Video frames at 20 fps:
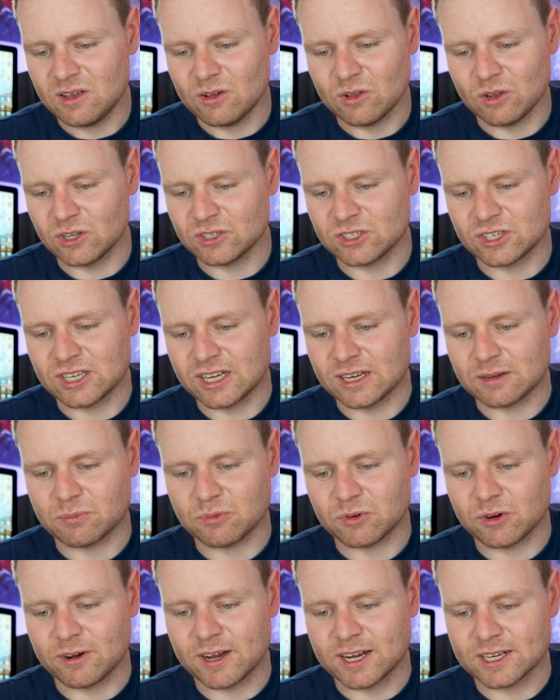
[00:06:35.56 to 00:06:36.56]
Logitech
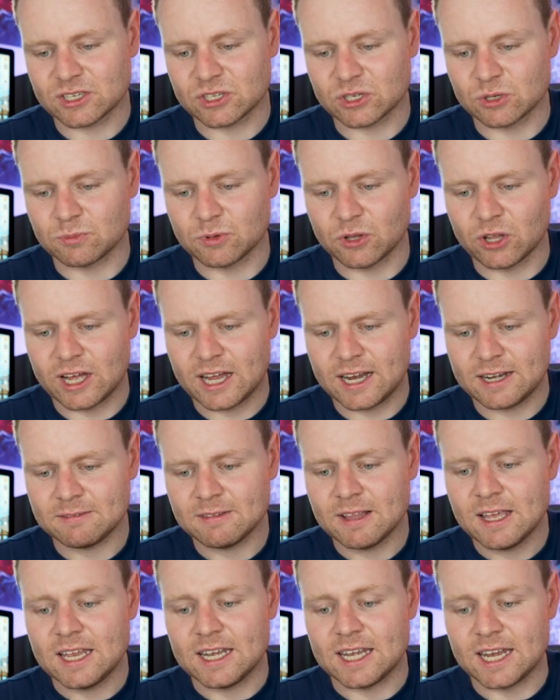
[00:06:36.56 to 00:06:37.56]
Pro X Superlight.
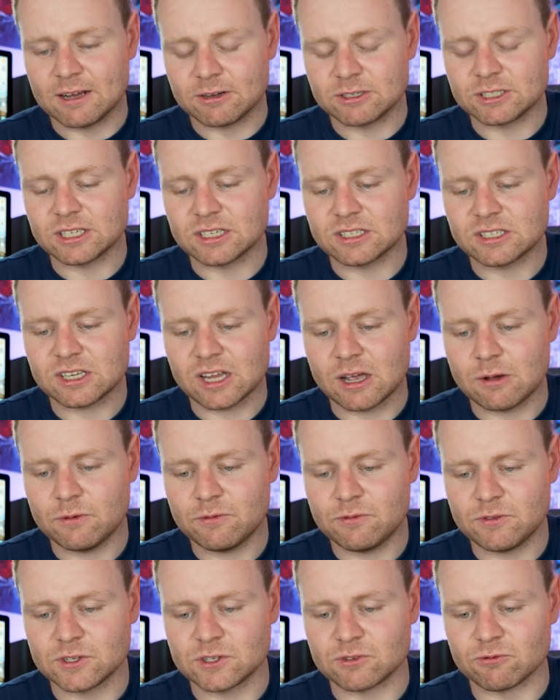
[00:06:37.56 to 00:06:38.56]
Now it does come
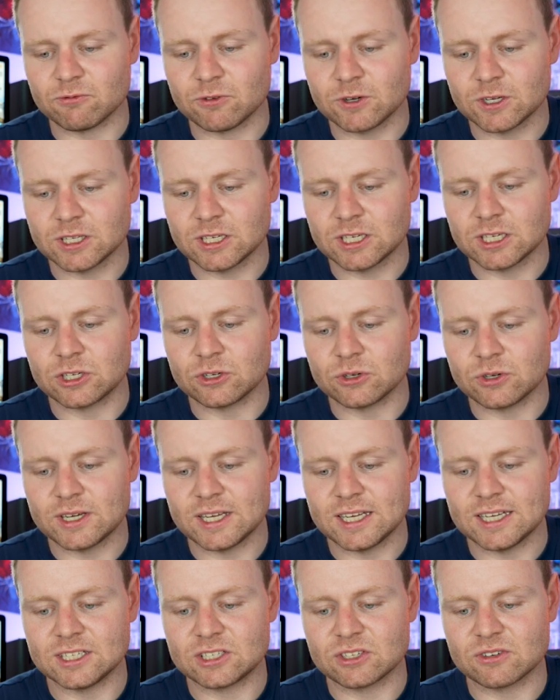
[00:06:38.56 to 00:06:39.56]
with this really
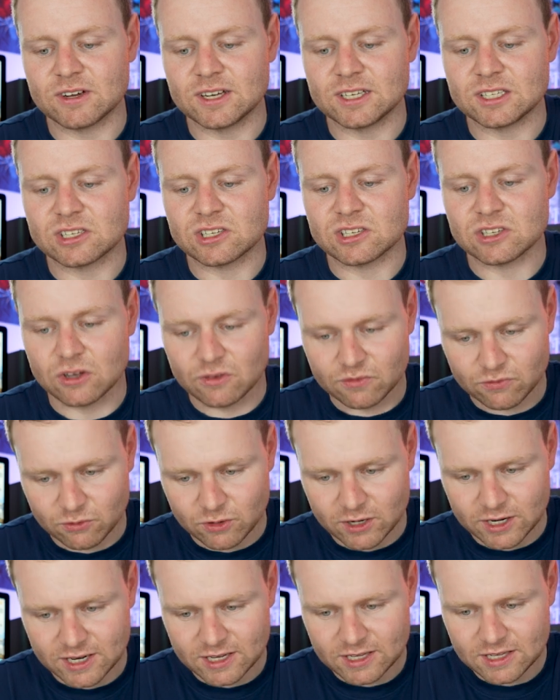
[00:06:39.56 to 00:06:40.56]
good integrated
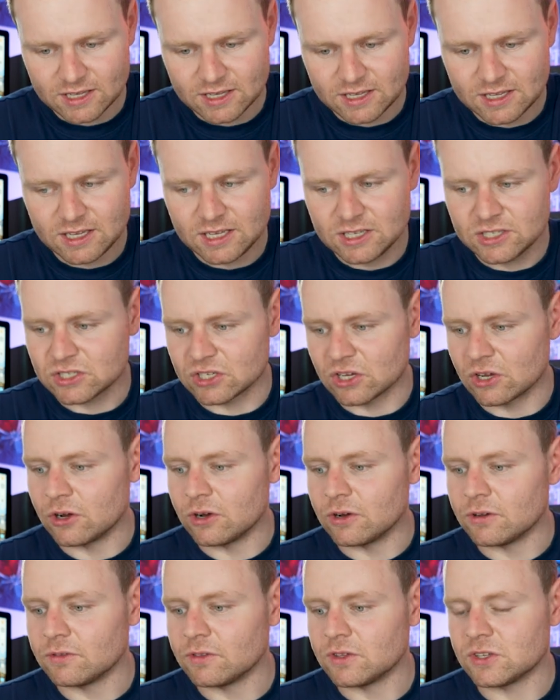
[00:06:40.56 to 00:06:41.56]
software.
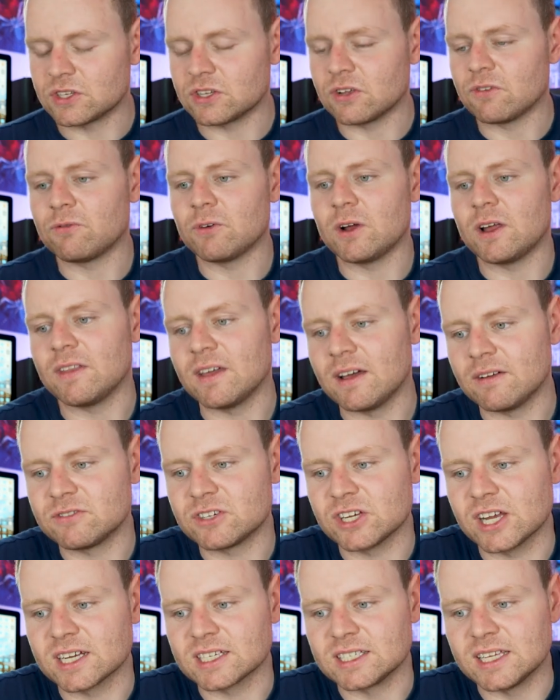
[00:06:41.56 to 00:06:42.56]
So the software that I've
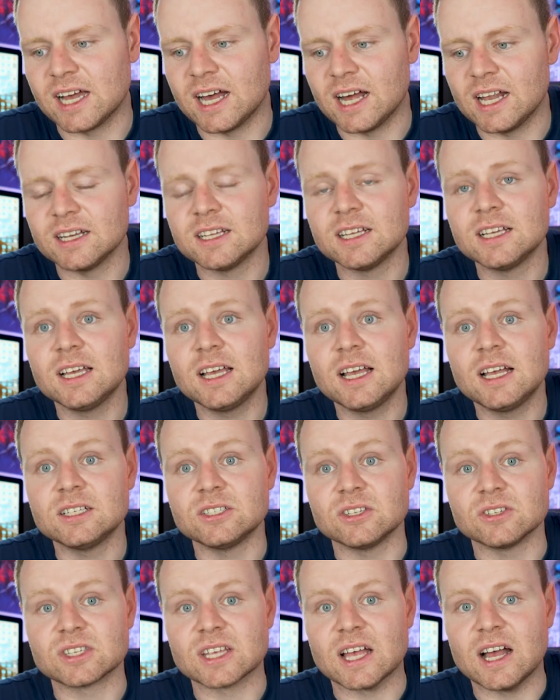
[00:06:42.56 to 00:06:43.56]
checked out
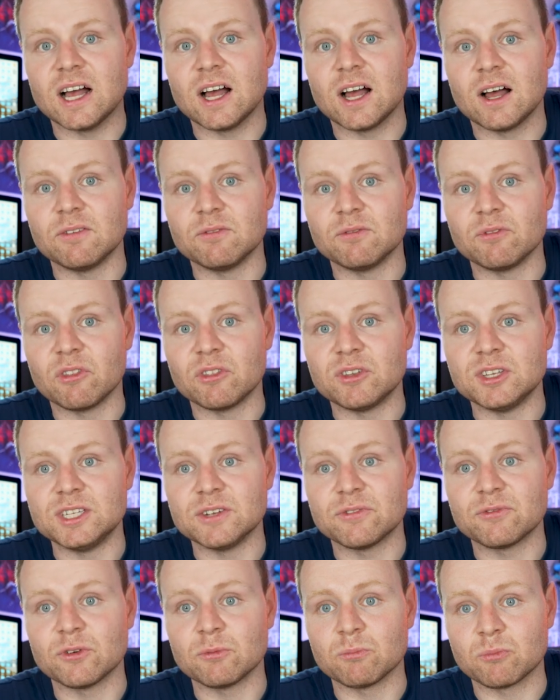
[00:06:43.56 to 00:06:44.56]
does have
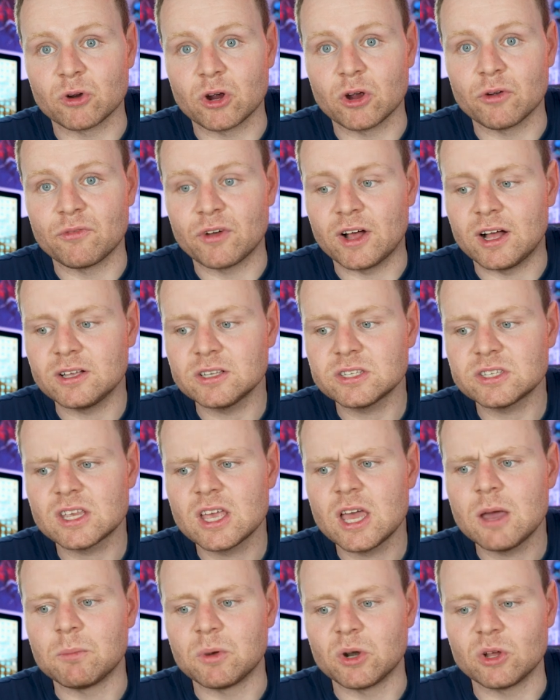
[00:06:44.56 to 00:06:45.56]
different profiles,
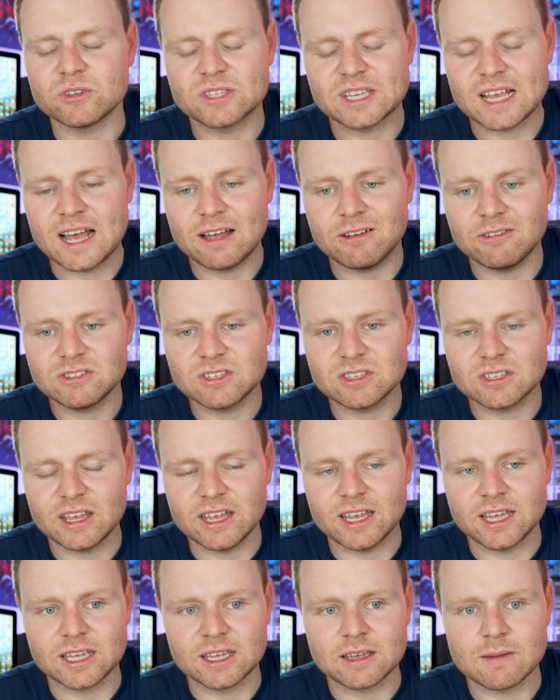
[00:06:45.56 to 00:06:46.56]
but it also has
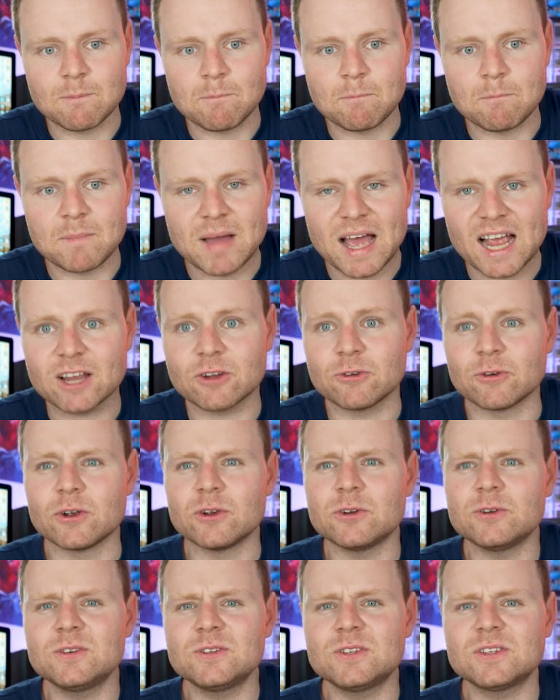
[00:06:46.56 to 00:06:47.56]
like
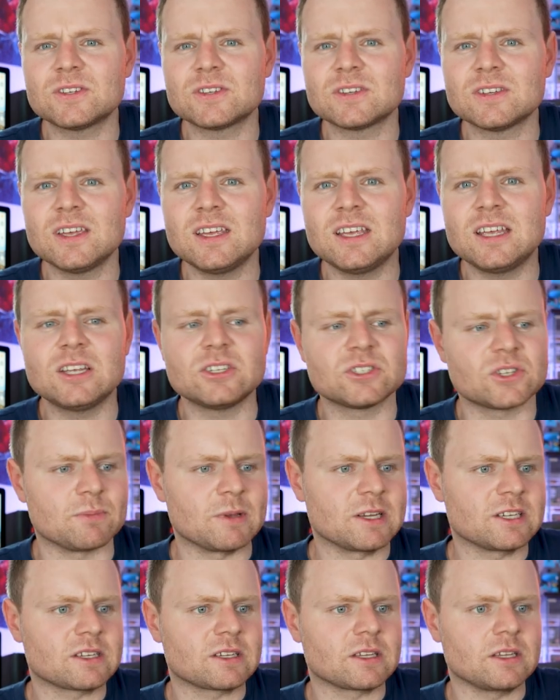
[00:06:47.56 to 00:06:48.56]
macros. So
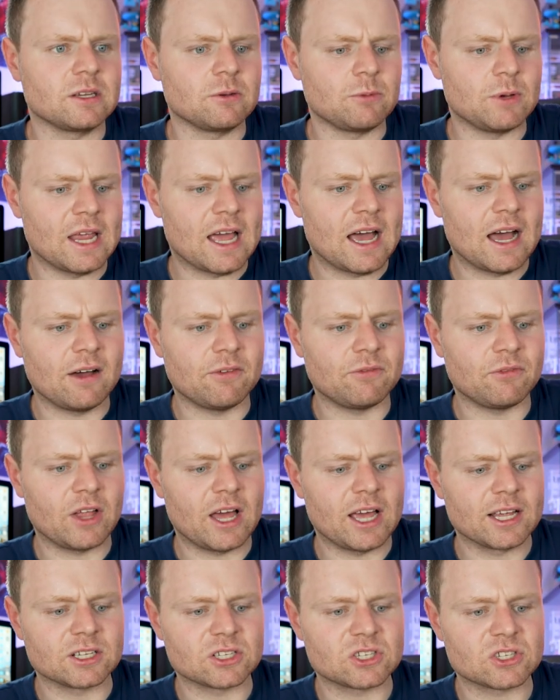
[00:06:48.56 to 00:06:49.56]
basically we have
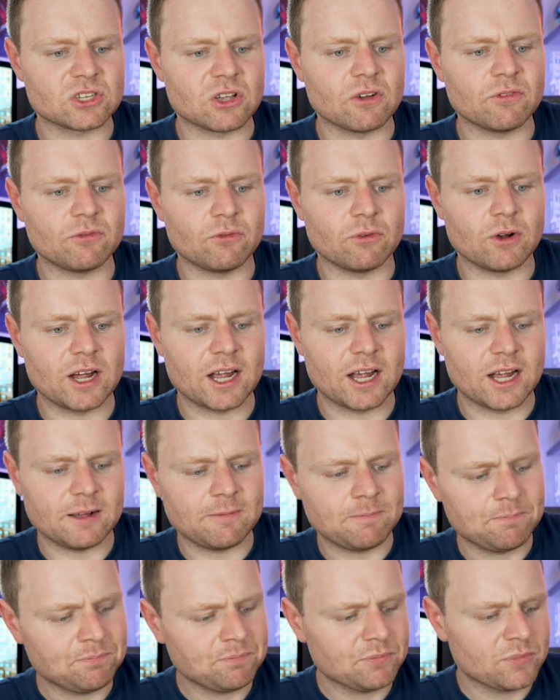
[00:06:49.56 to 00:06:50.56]
like
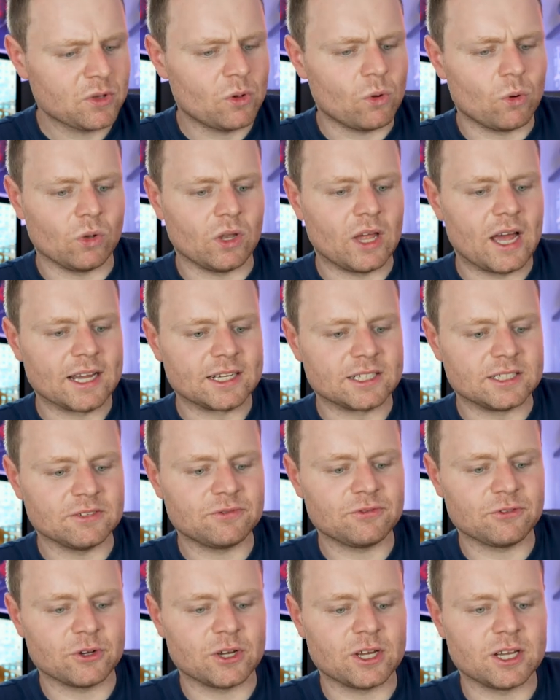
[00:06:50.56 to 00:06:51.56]
software or like
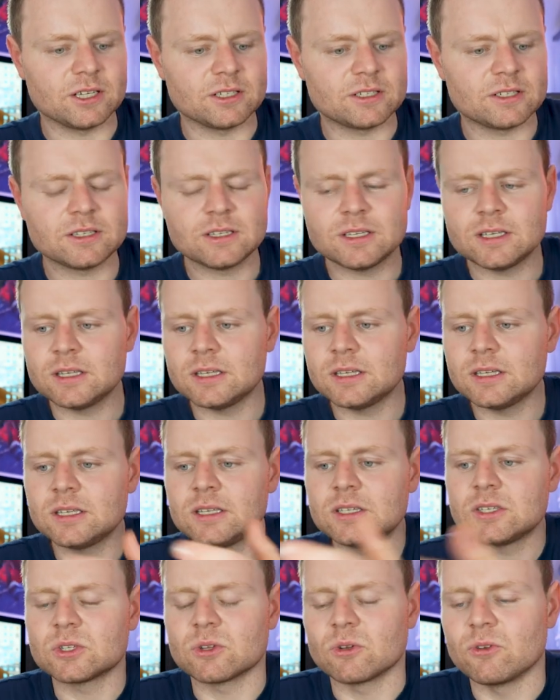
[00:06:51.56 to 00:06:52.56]
different
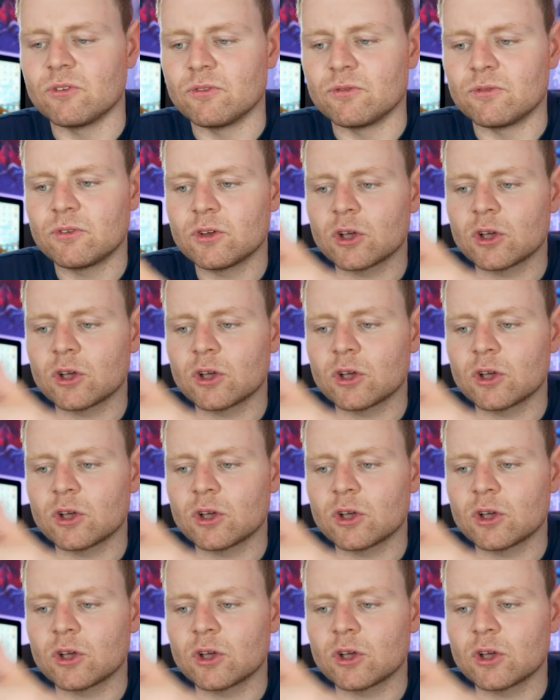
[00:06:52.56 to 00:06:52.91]
sort of